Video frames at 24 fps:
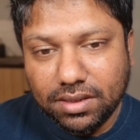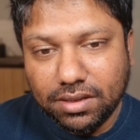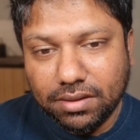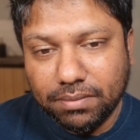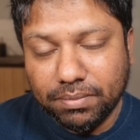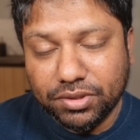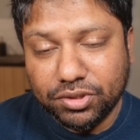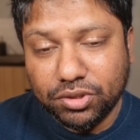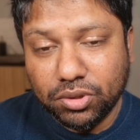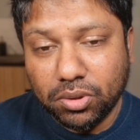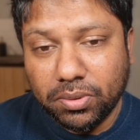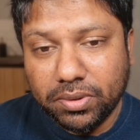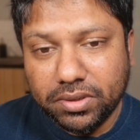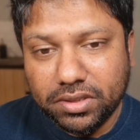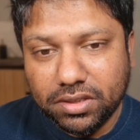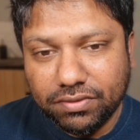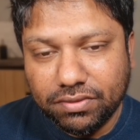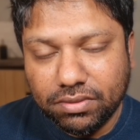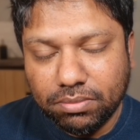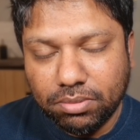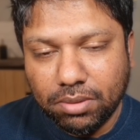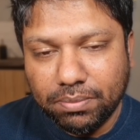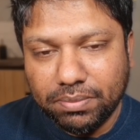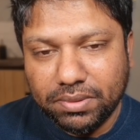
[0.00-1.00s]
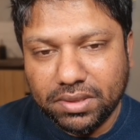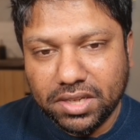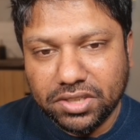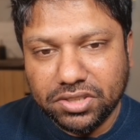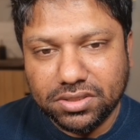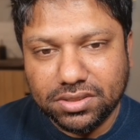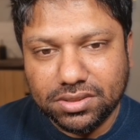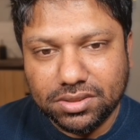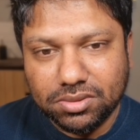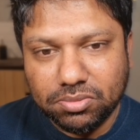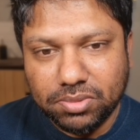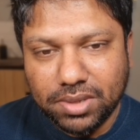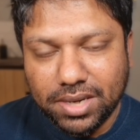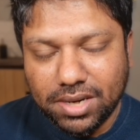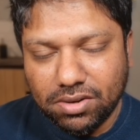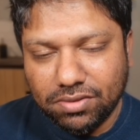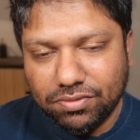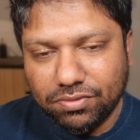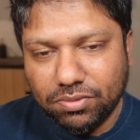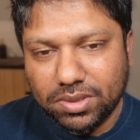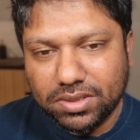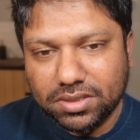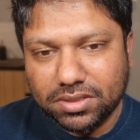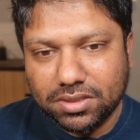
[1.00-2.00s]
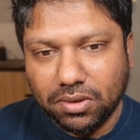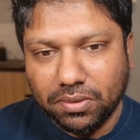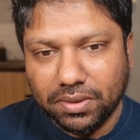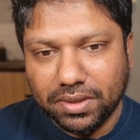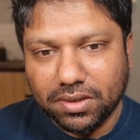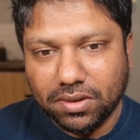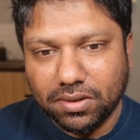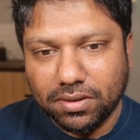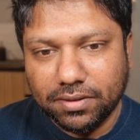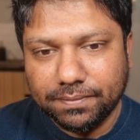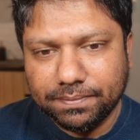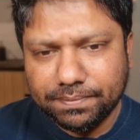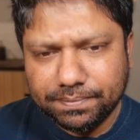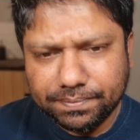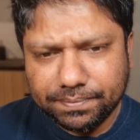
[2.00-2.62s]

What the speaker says: a majority of the population is aware of what's going on.